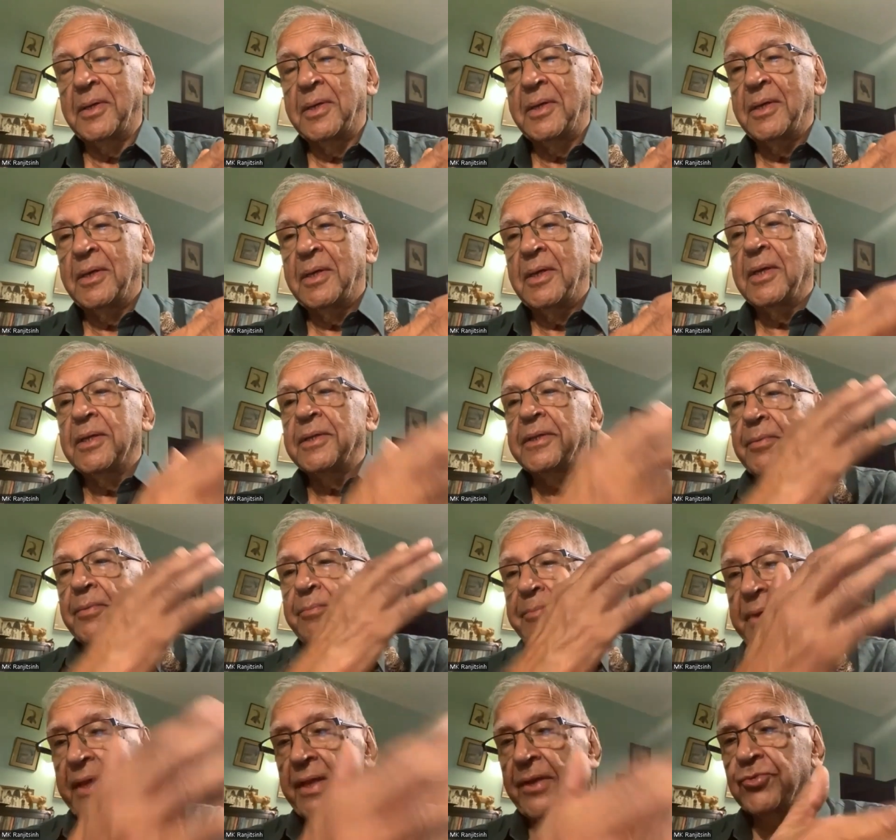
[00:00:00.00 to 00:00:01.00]
Hmm. The
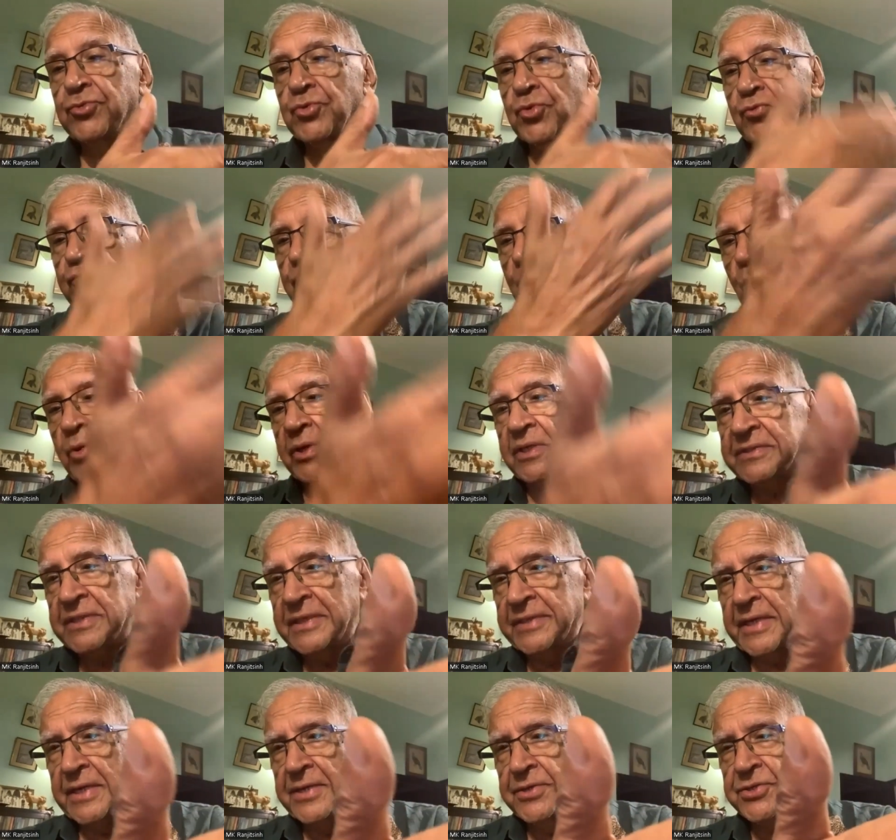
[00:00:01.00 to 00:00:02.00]
means to focus
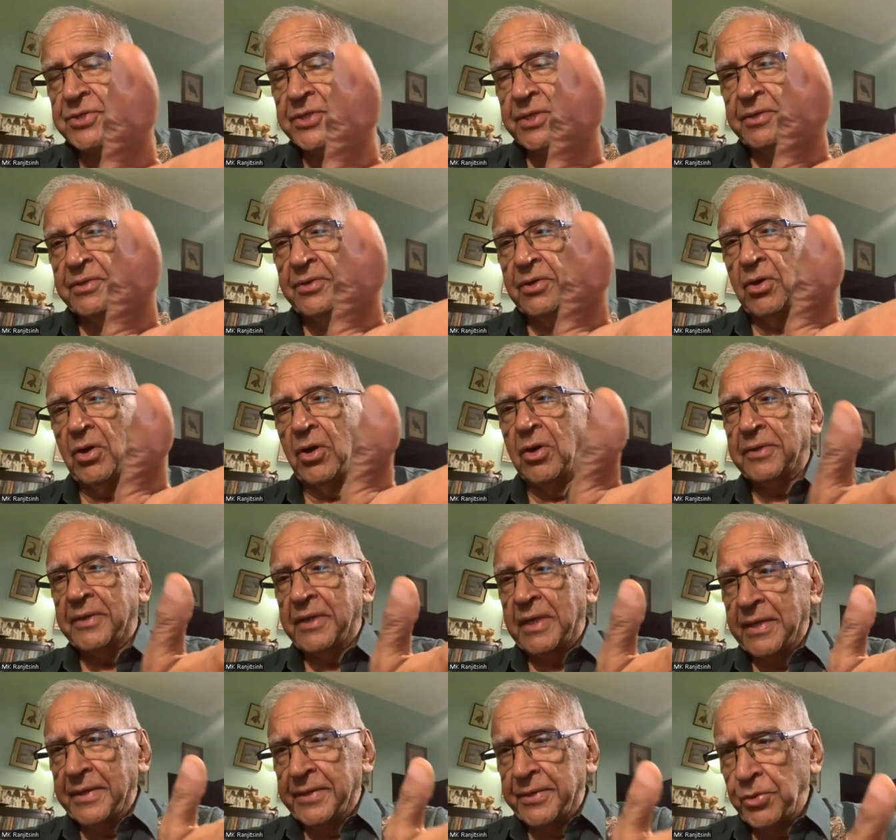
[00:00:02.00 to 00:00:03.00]
attention on
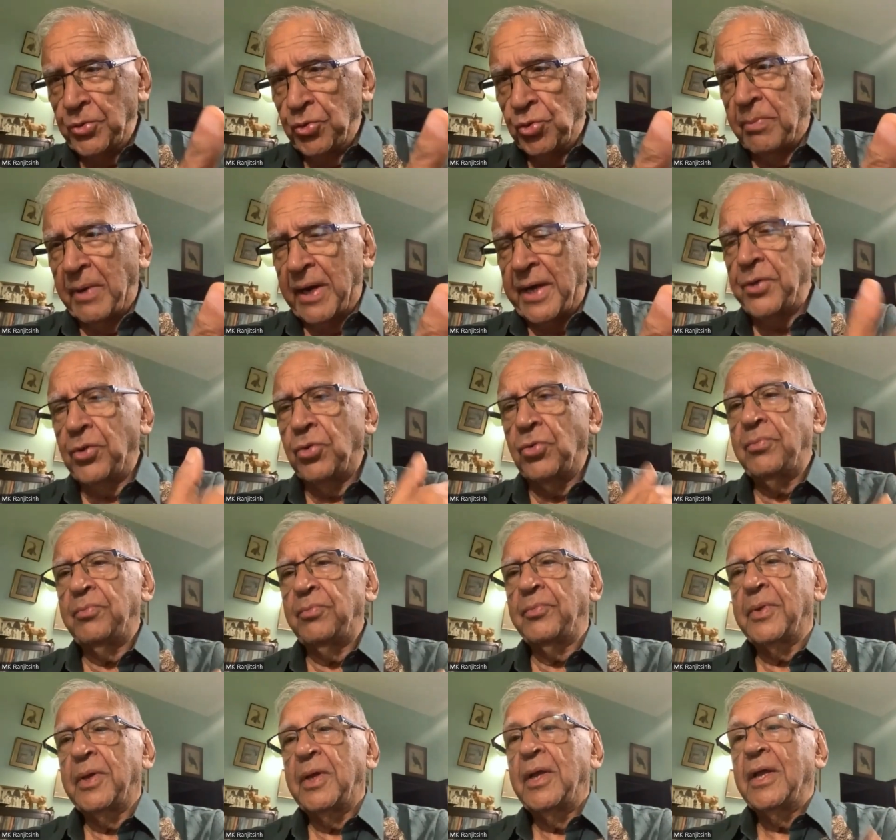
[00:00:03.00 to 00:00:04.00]
a new biome,
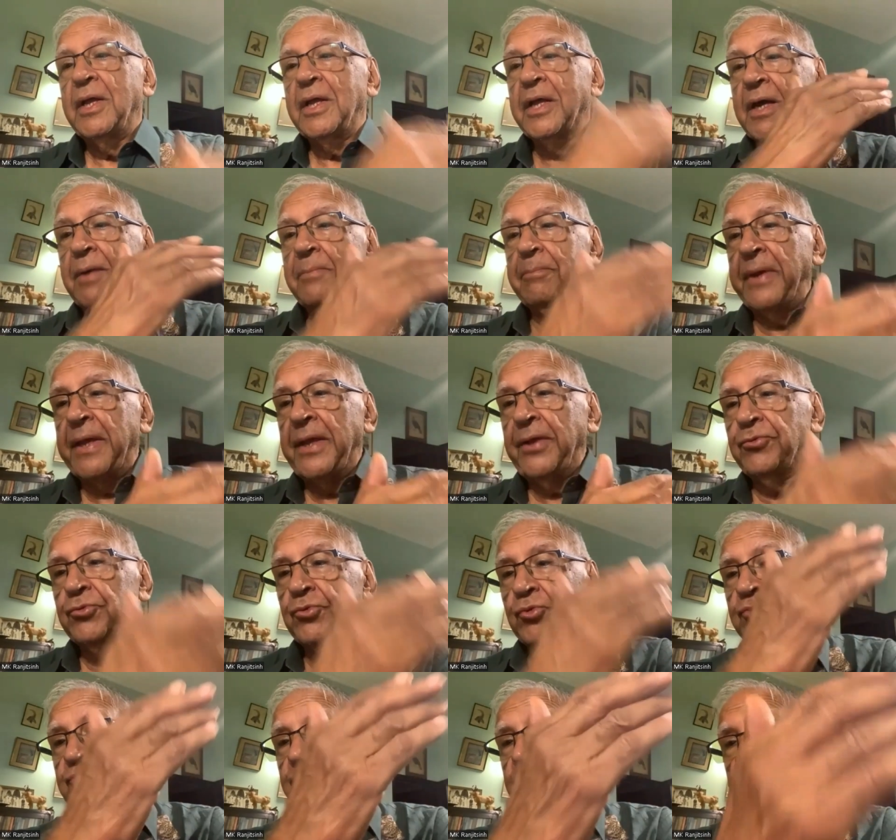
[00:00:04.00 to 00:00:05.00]
a means
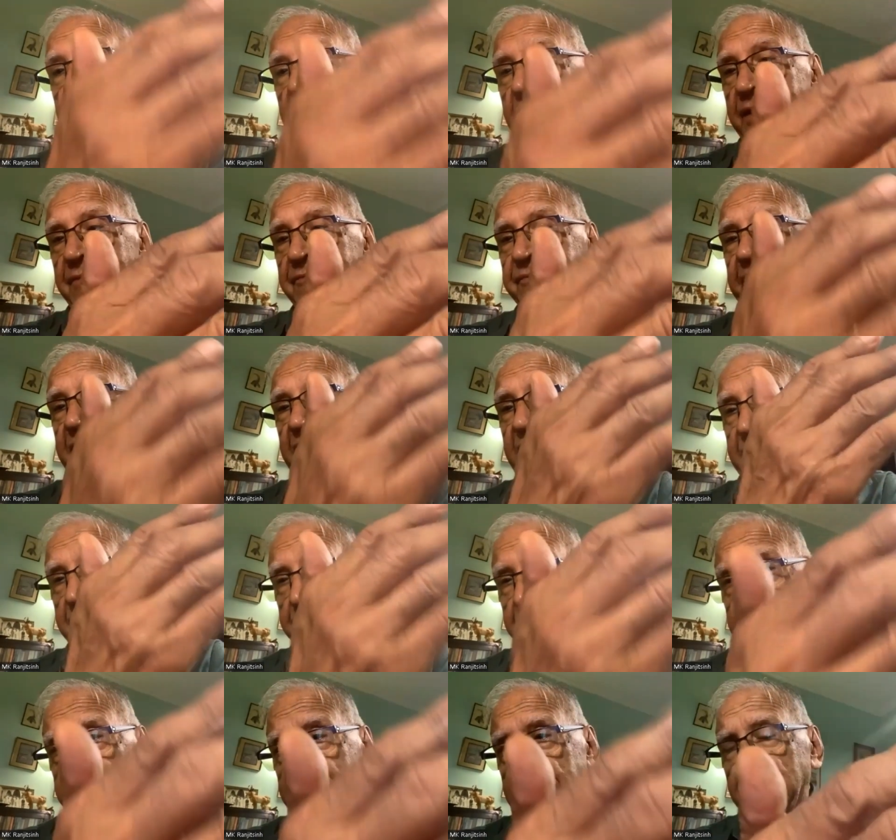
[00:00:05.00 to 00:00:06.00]
to save the
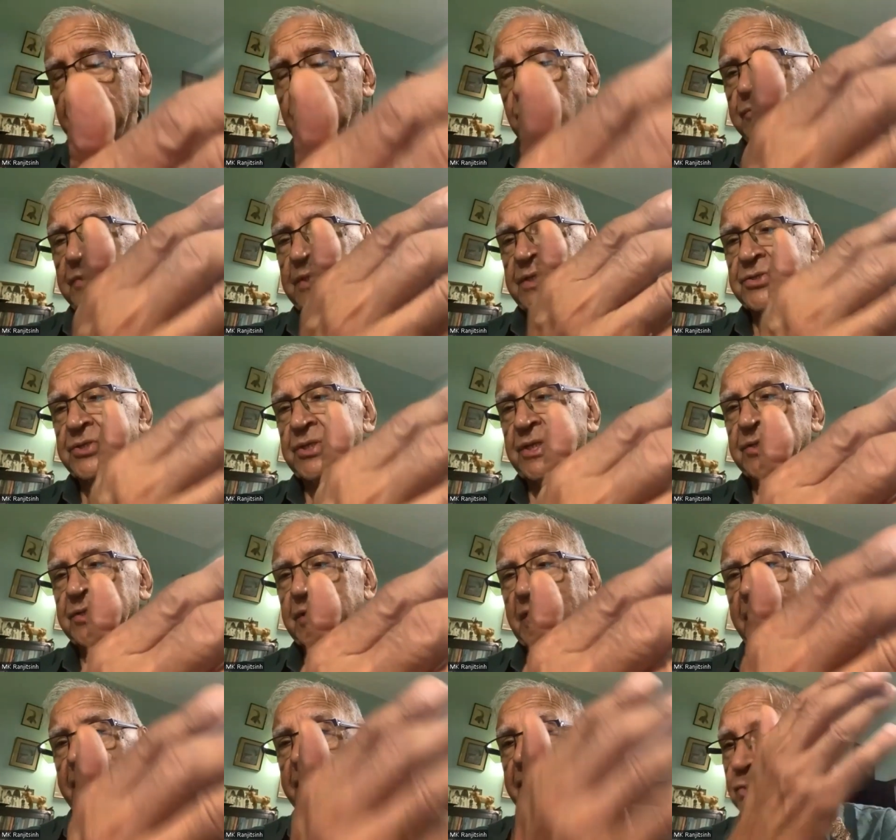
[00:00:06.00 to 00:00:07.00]
habitat of the
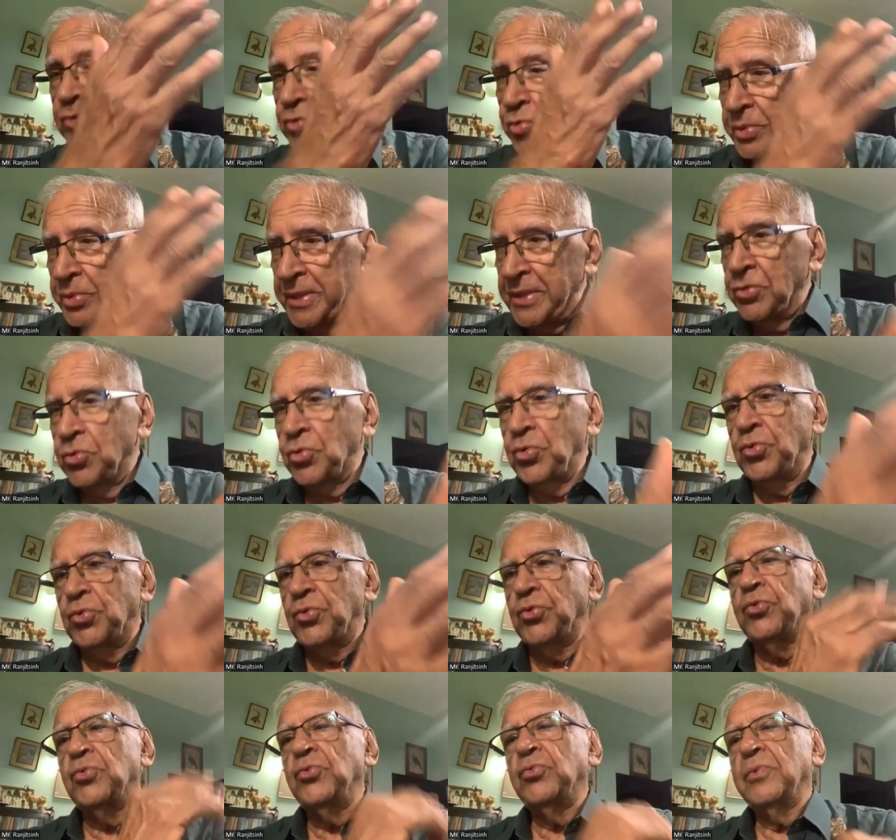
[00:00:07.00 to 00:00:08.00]
cheetah, including
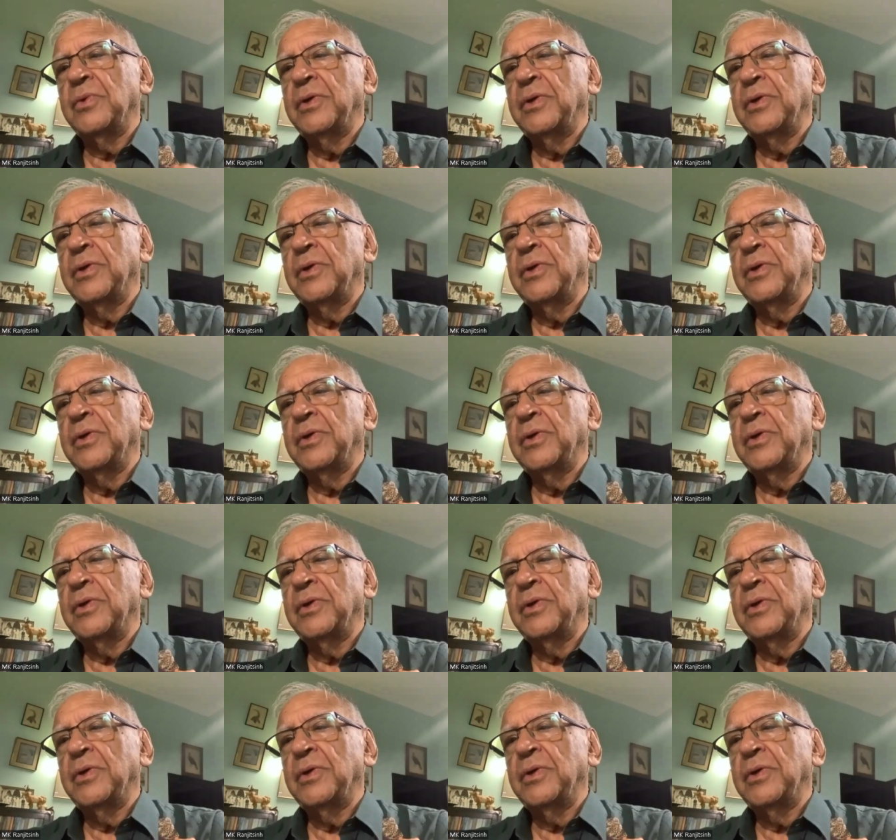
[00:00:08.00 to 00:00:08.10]
Kunu,